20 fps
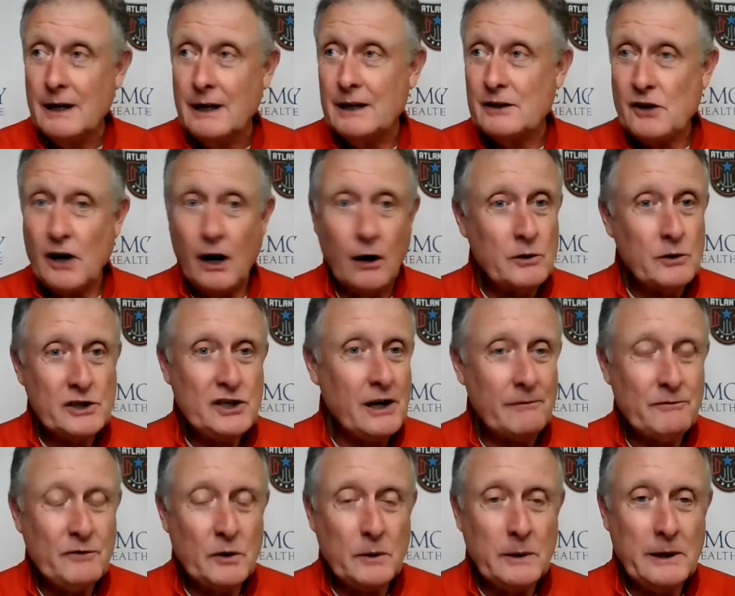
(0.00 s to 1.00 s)
it's always
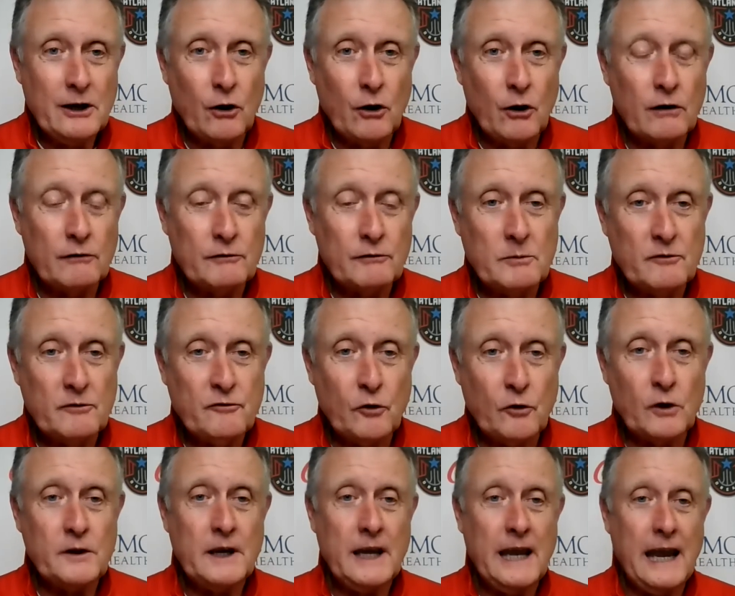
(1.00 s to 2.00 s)
something we go over
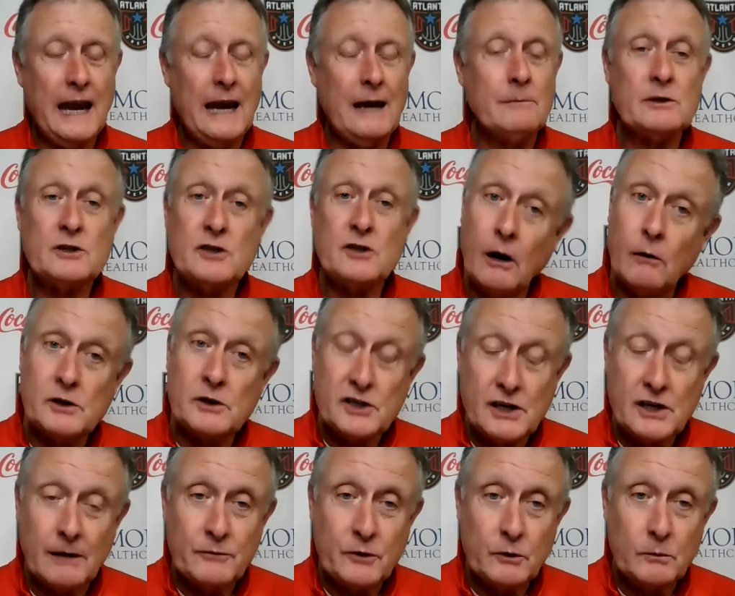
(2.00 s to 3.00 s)
before the game. It's always
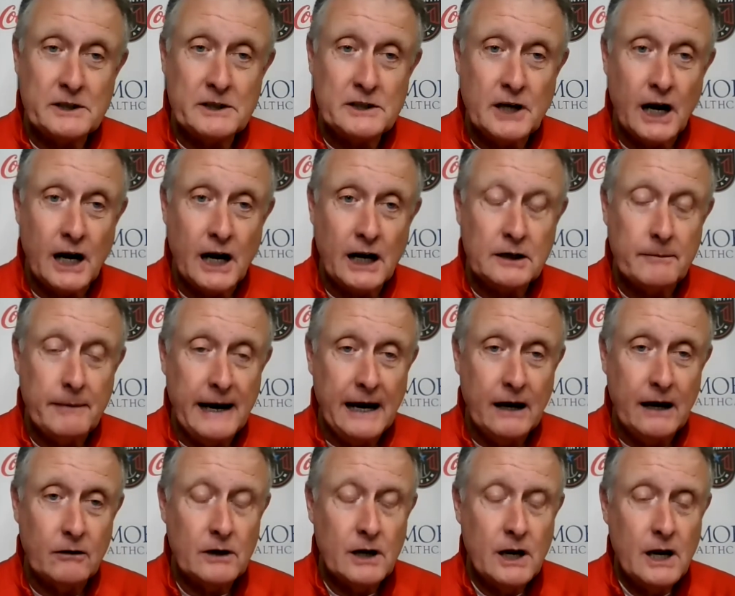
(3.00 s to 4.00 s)
something we talk
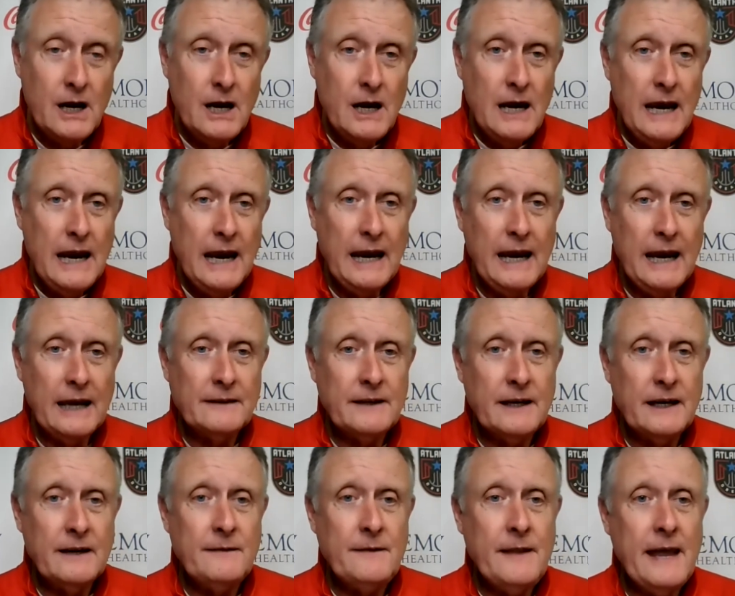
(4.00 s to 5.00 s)
about. And
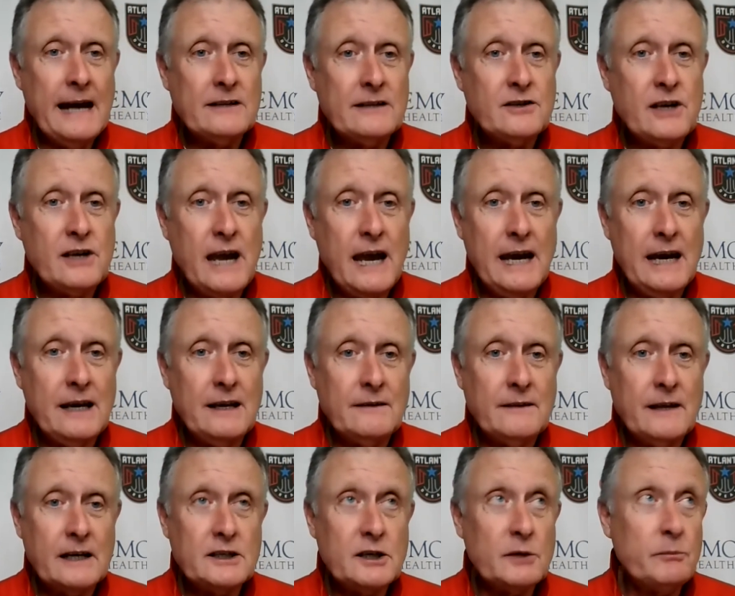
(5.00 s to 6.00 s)
then that's a
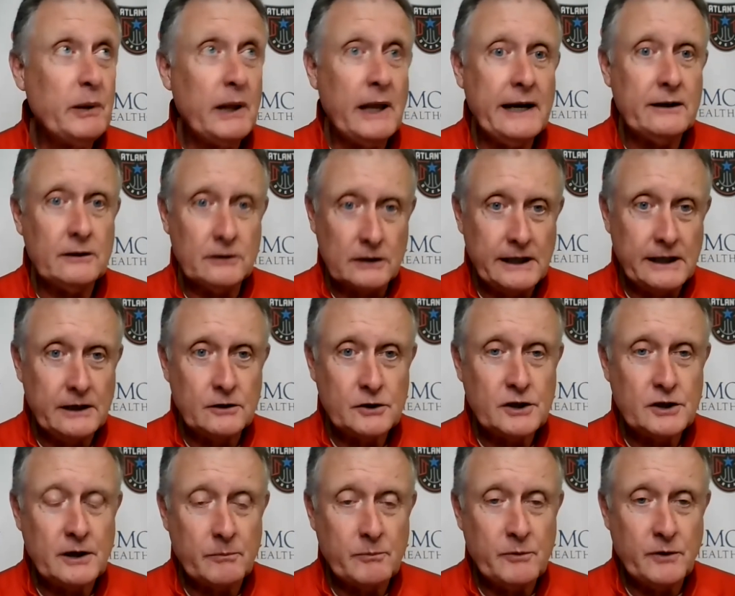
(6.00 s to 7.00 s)
that's a player
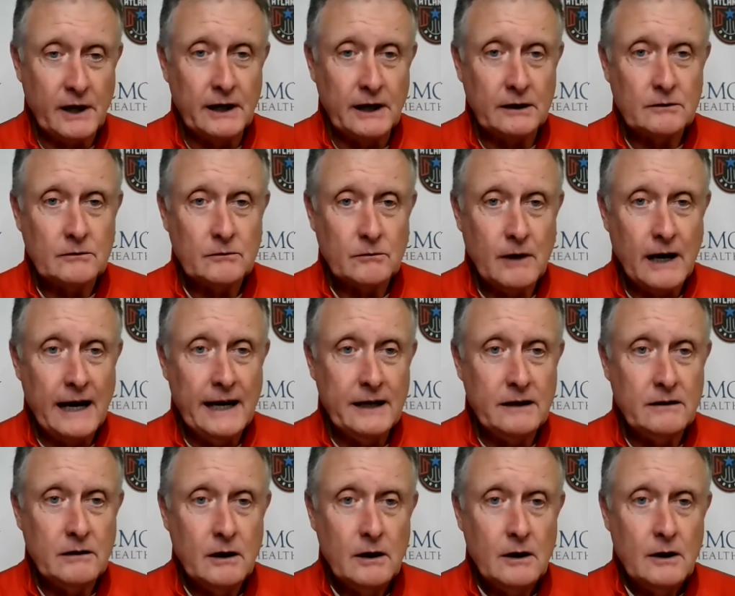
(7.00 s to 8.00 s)
leadership thing,
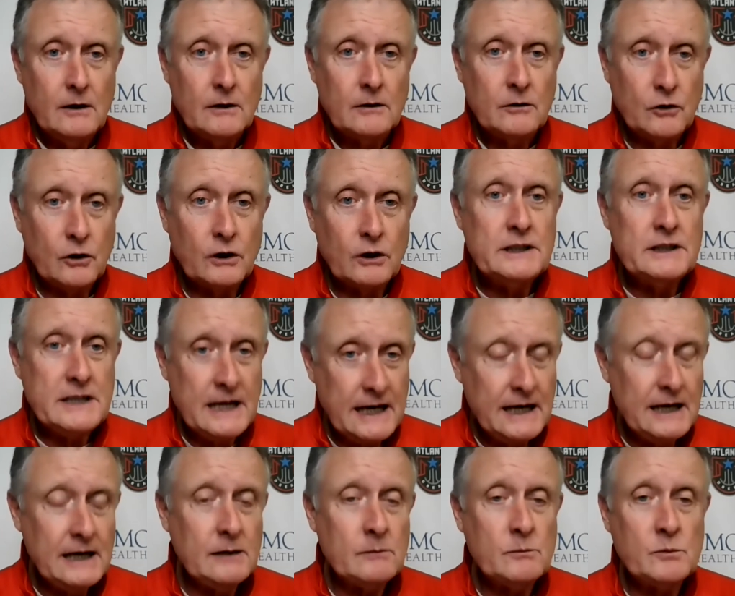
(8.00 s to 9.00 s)
right? Good
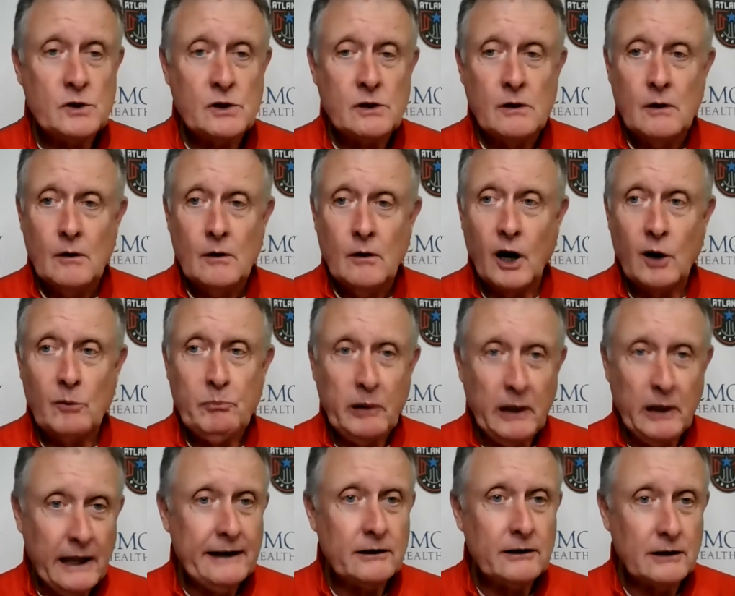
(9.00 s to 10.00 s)
teams are
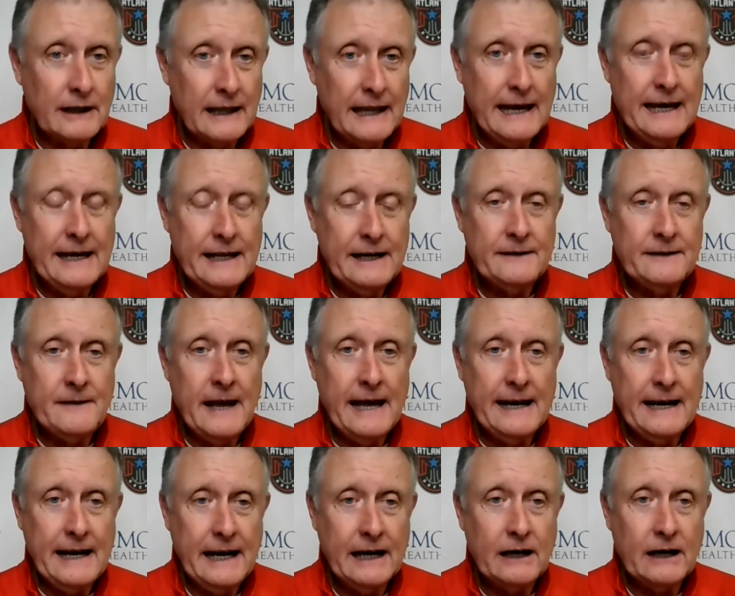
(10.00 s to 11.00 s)
player led in
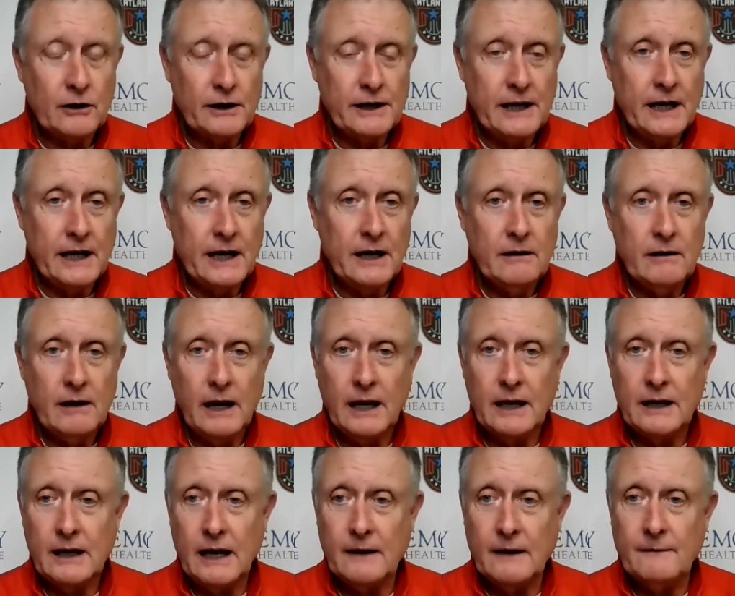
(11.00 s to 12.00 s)
that area,
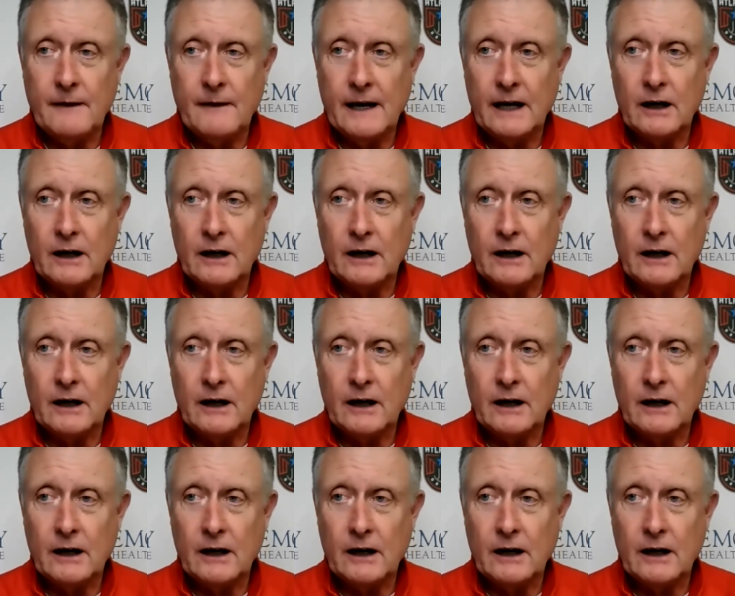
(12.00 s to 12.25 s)
and and